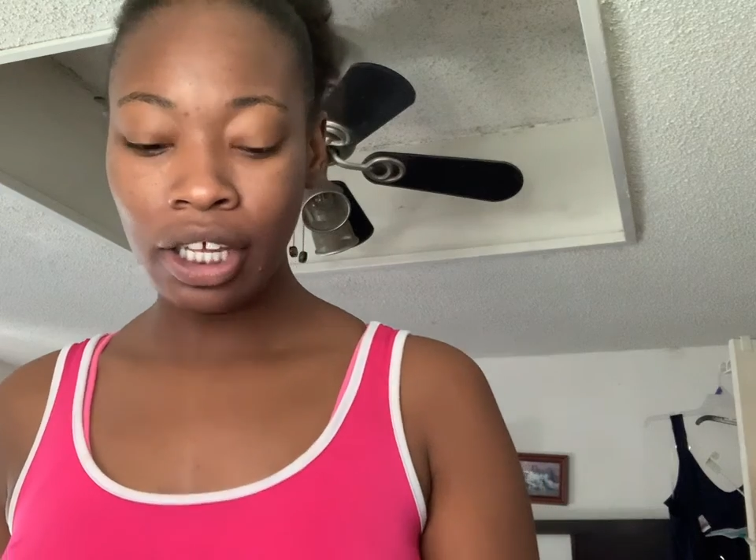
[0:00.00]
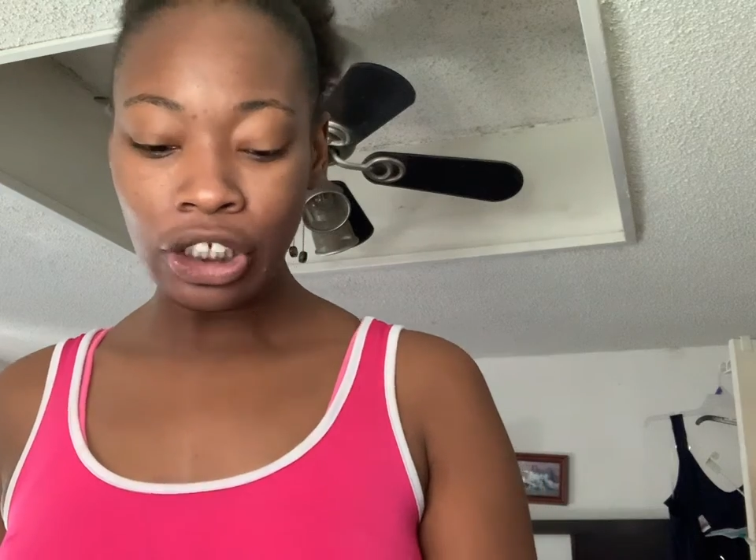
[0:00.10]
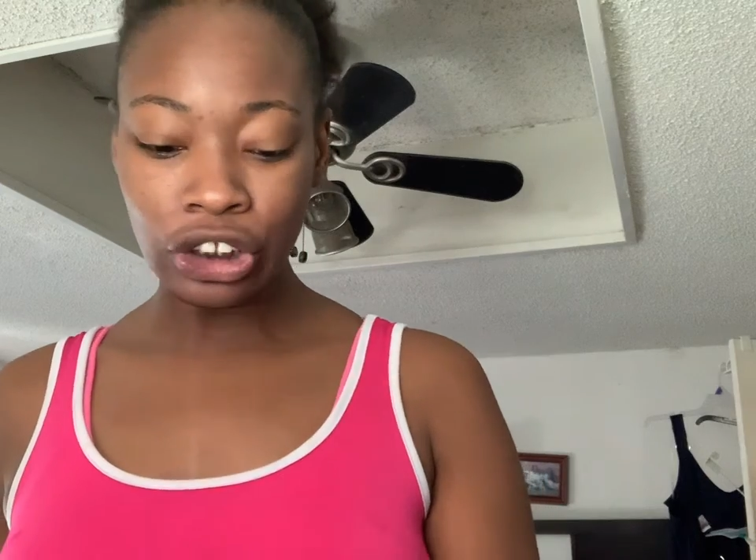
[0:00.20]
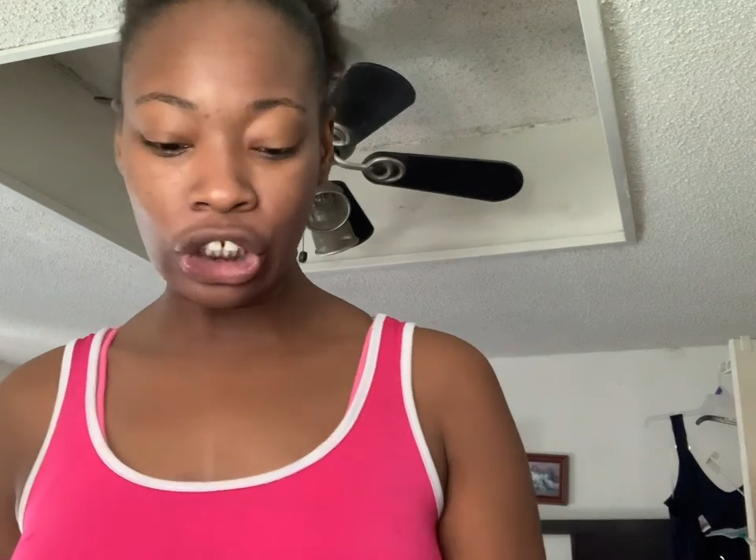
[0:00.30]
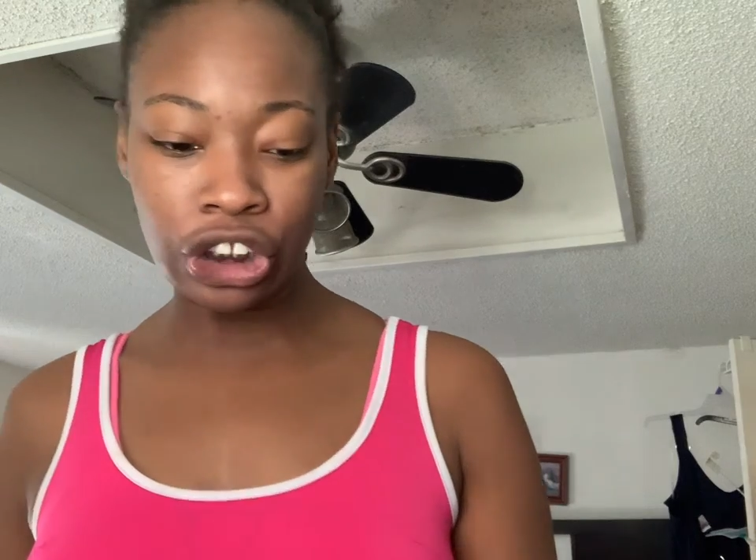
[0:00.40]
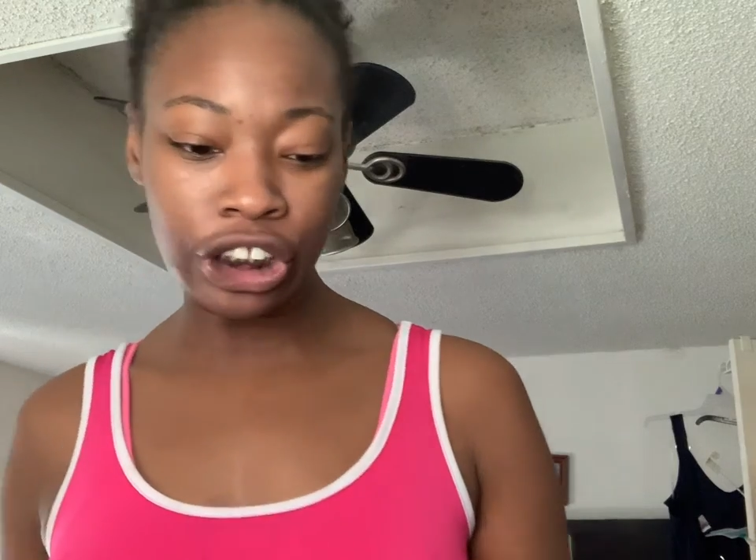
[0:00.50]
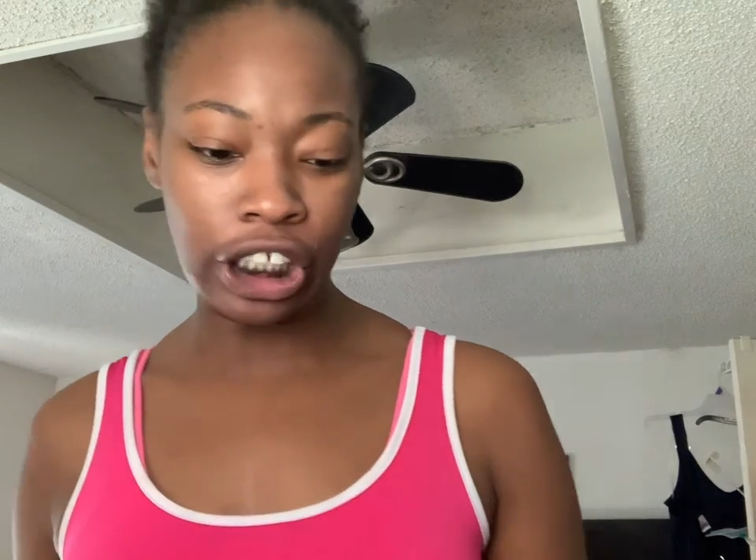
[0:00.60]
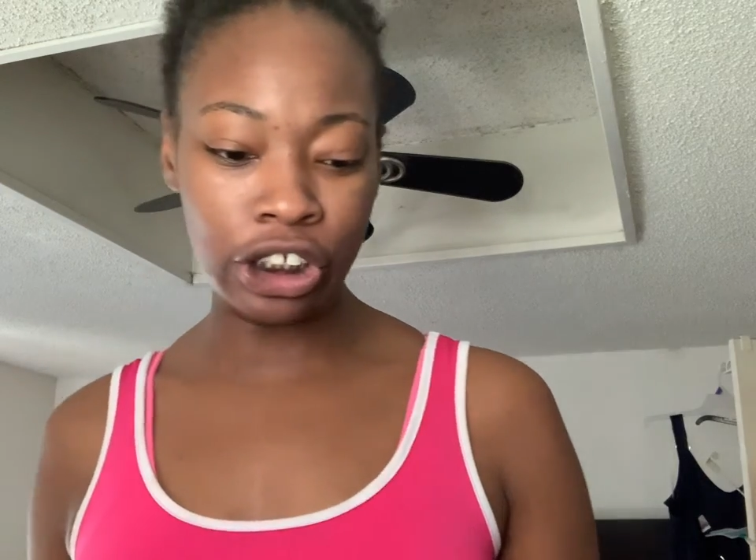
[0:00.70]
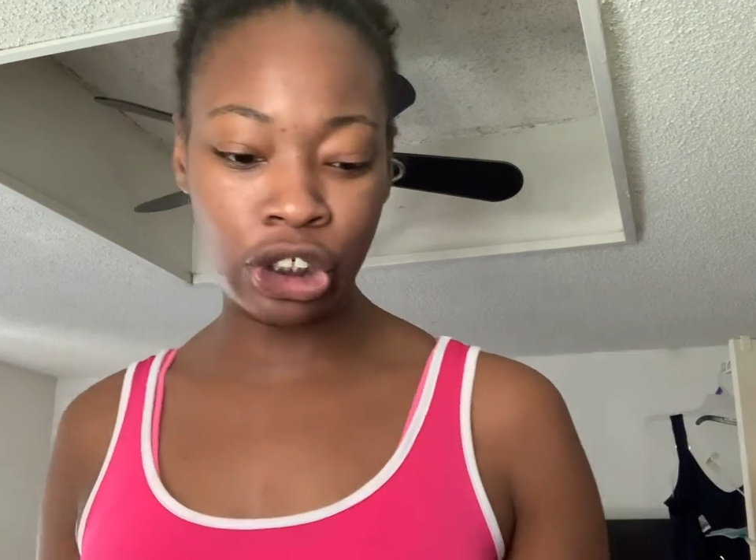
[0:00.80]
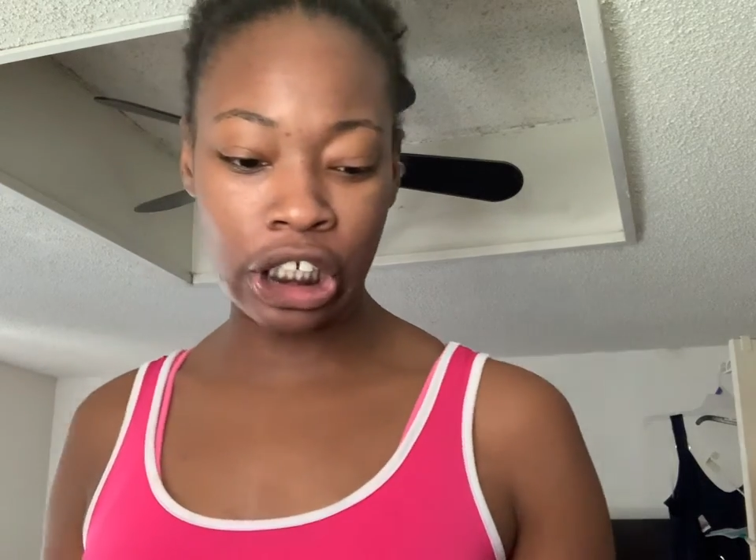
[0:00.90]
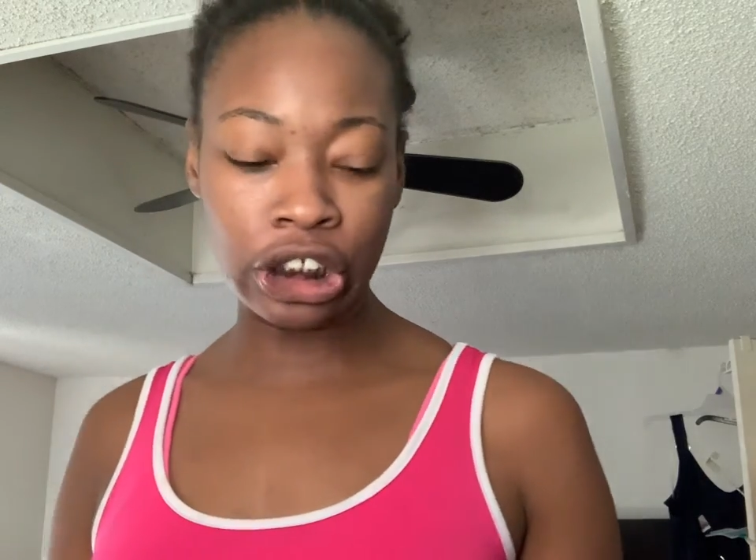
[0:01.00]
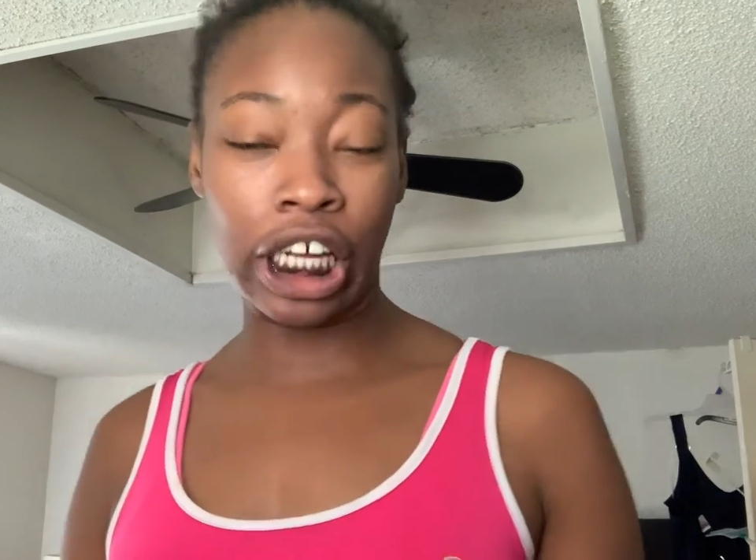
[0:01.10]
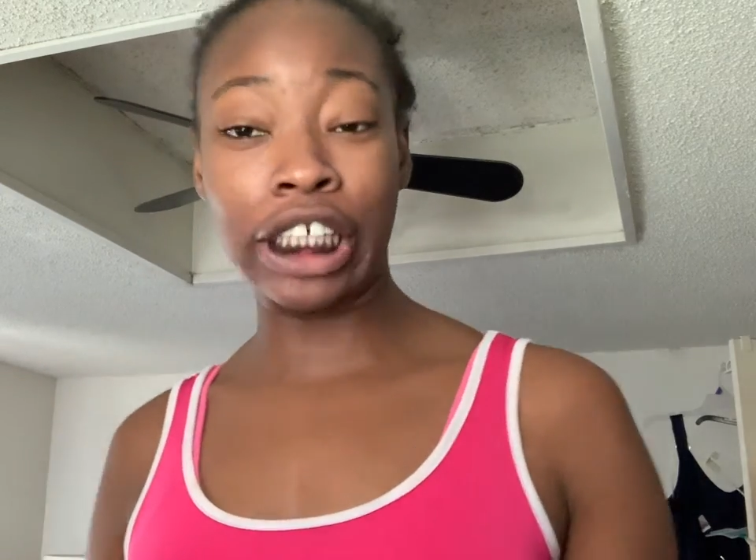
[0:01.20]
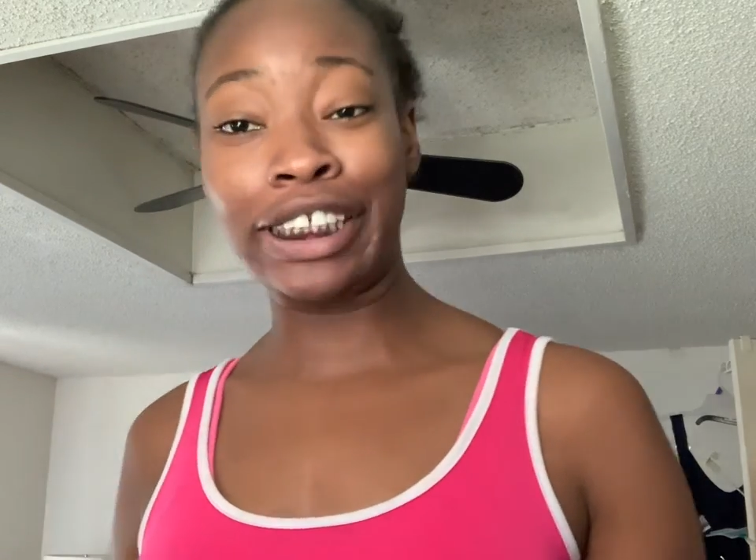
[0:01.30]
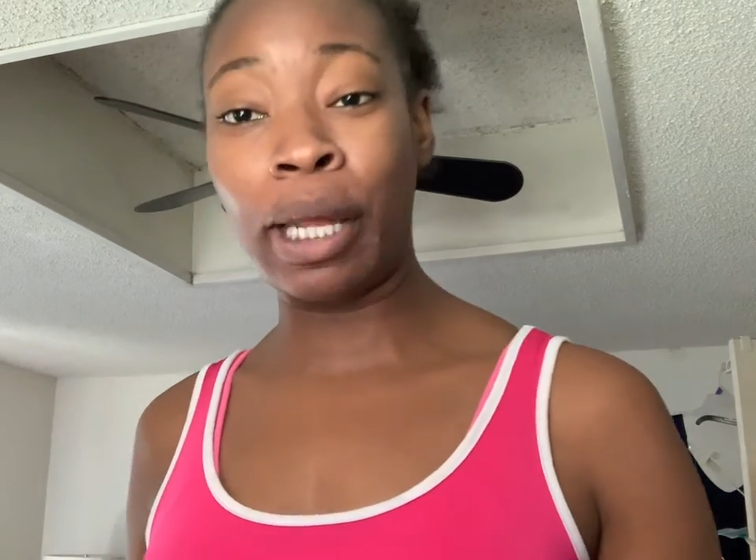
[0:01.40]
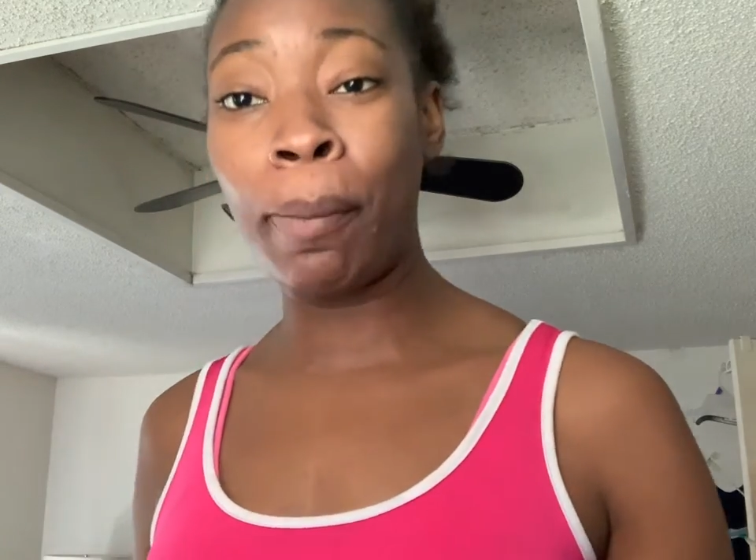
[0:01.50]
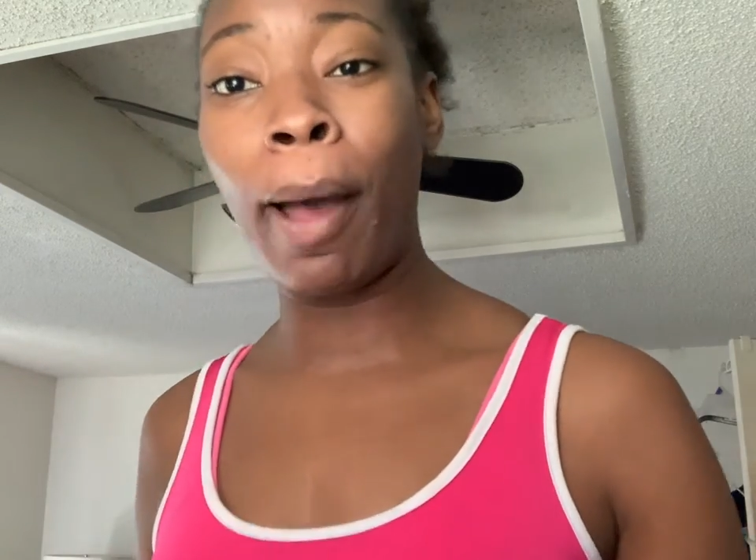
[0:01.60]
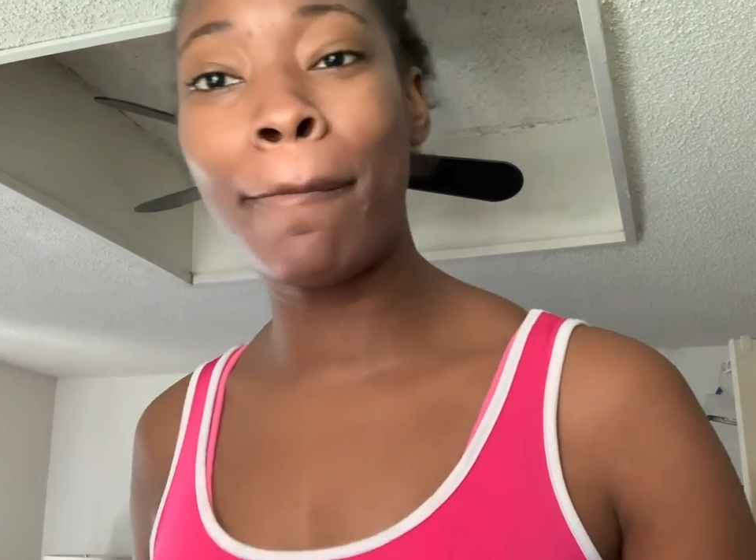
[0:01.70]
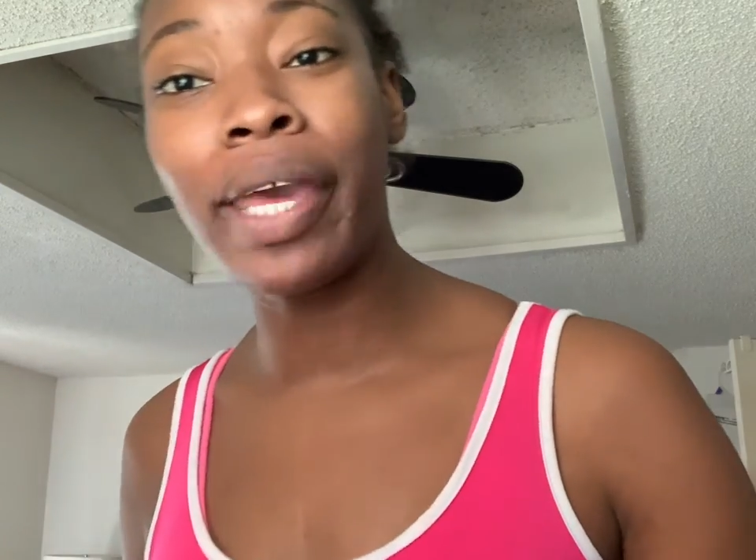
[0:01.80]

So she turns around and try to stomp out.